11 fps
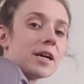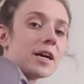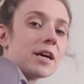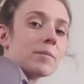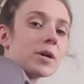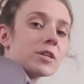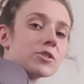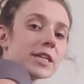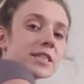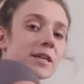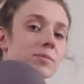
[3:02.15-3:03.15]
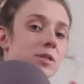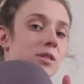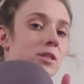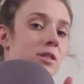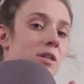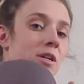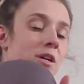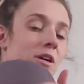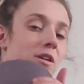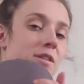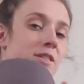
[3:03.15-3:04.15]
Our triceps
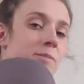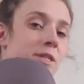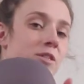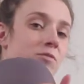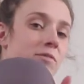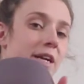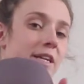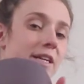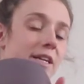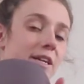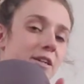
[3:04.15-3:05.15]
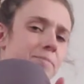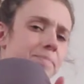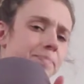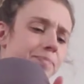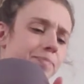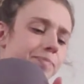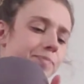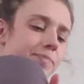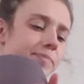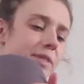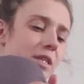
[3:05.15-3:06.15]
are this muscle right here,
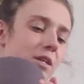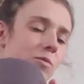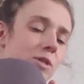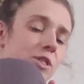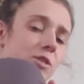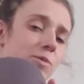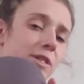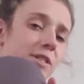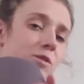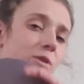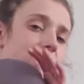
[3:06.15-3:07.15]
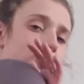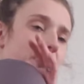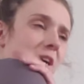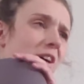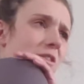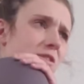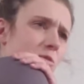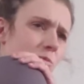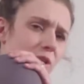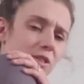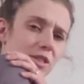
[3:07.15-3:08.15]
which is what this works, but it also
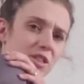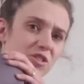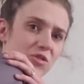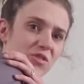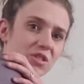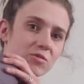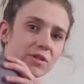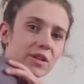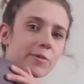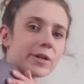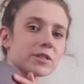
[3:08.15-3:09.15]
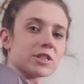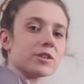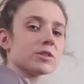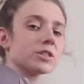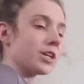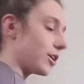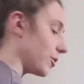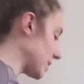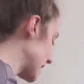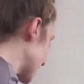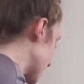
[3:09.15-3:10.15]
works your shoulders really well too. So
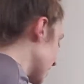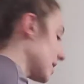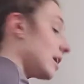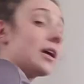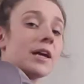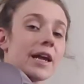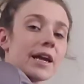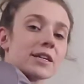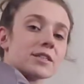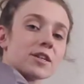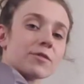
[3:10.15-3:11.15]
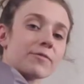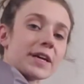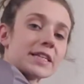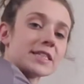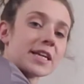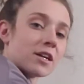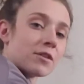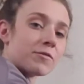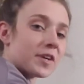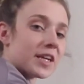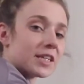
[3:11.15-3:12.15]
hands are facing our
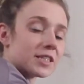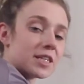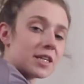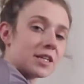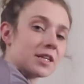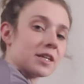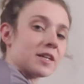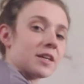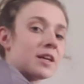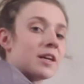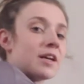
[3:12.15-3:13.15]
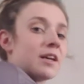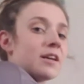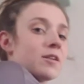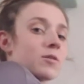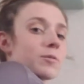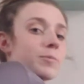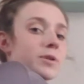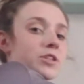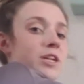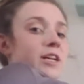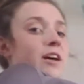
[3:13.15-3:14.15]
feet. We're
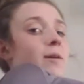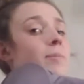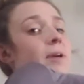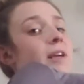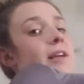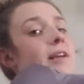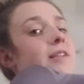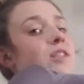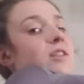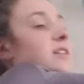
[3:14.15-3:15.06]
pushing up into